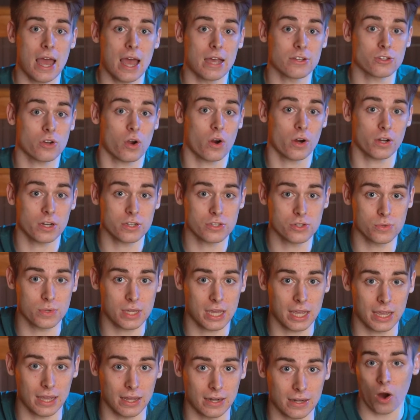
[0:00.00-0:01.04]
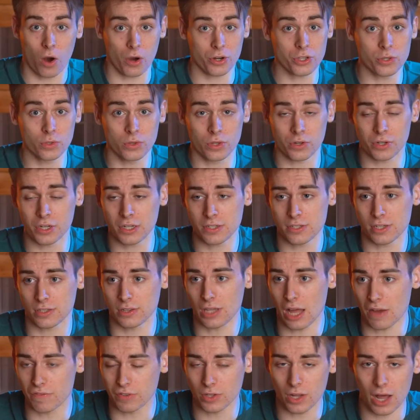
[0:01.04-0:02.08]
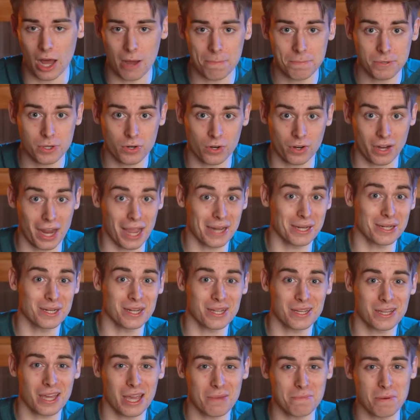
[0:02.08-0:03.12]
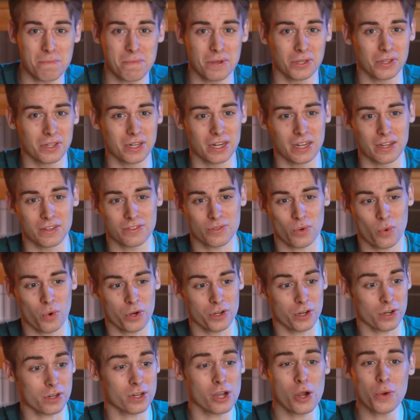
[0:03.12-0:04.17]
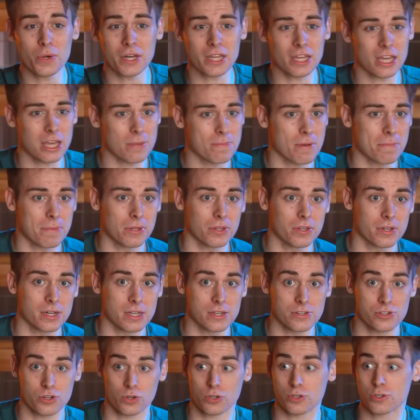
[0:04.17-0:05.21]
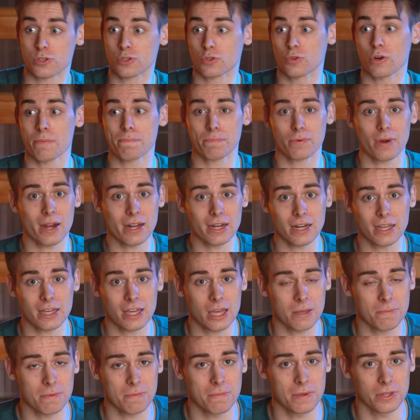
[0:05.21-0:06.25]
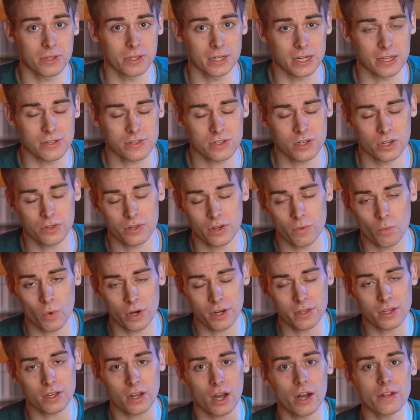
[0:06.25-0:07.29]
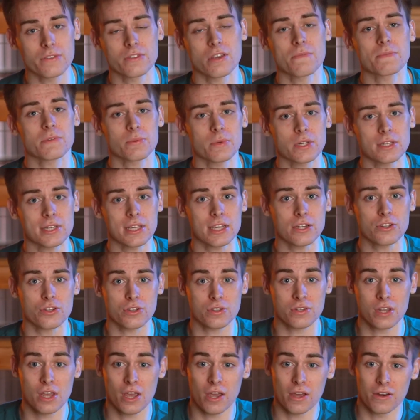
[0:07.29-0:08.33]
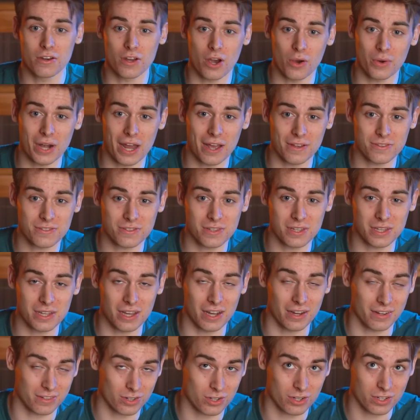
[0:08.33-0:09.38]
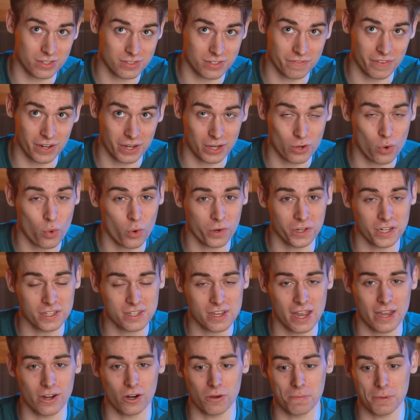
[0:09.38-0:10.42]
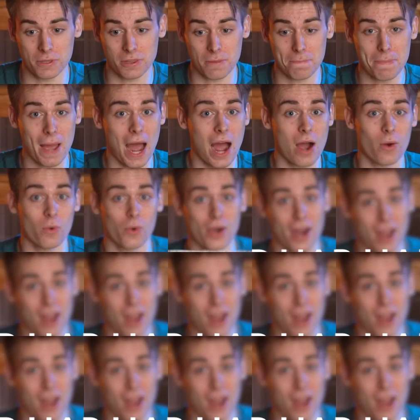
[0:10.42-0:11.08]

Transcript: as hard as you can? Are you learning to level up your editing capabilities or your coding capabilities, your script writing capabilities? You know, that one of the concepts we teach is known as it's a very corny title, but the power